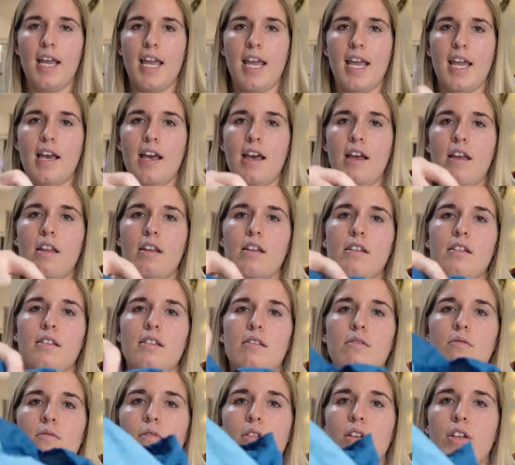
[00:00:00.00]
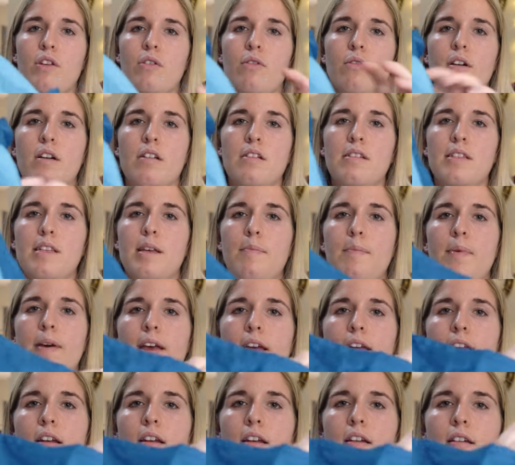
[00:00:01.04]
And when you unzip
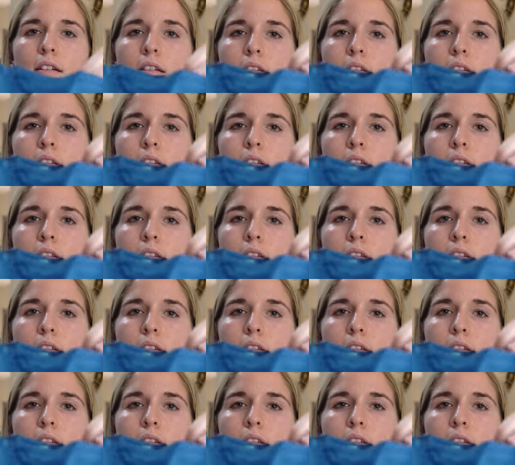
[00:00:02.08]
it,